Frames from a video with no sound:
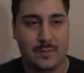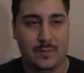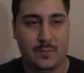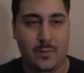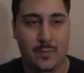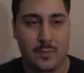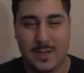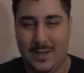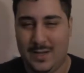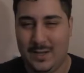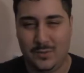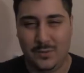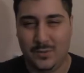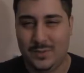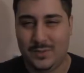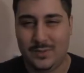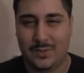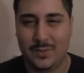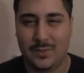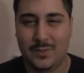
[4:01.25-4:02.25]
Well, I mean,
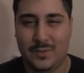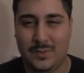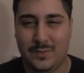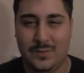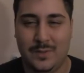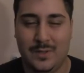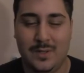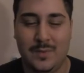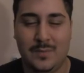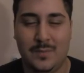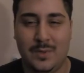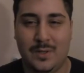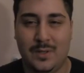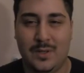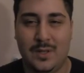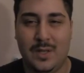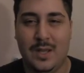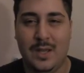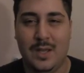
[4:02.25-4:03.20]
attrition is a whole different thing, but,